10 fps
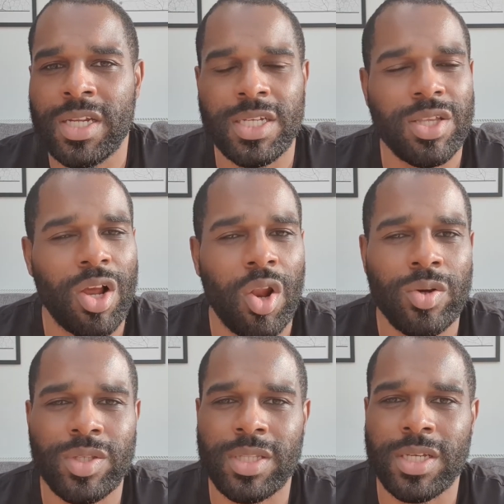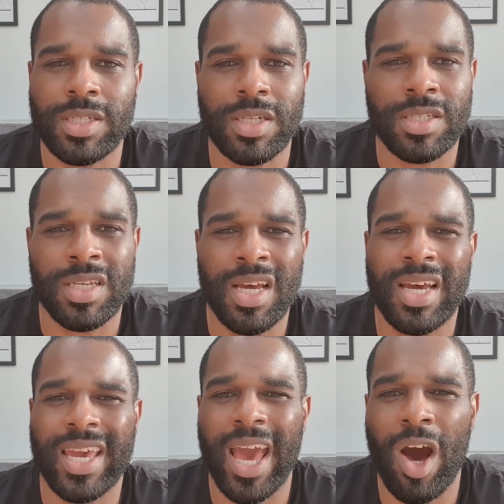needs to close the distance,
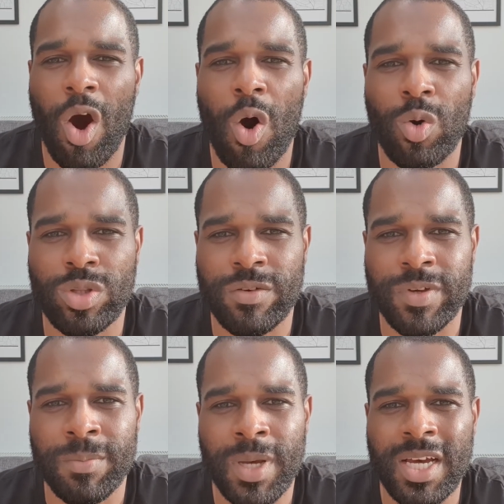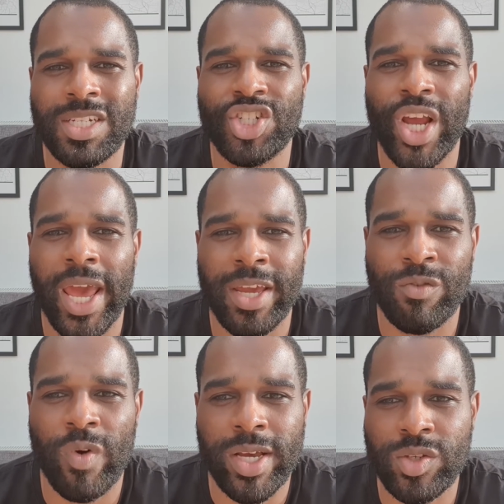get a hold of him,
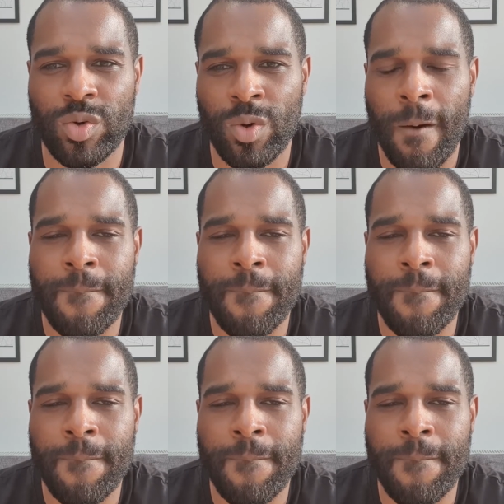chain wrestle,